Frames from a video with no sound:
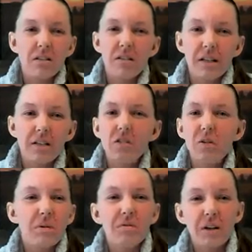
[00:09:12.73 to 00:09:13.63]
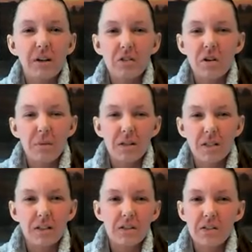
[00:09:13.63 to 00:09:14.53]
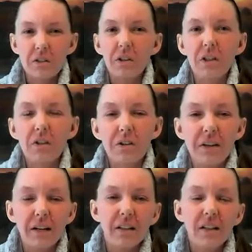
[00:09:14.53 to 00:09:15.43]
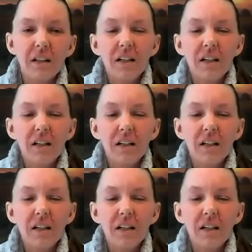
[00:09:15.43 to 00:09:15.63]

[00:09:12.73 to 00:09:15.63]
like, to be fair too, I'm not saying this is a critical thing.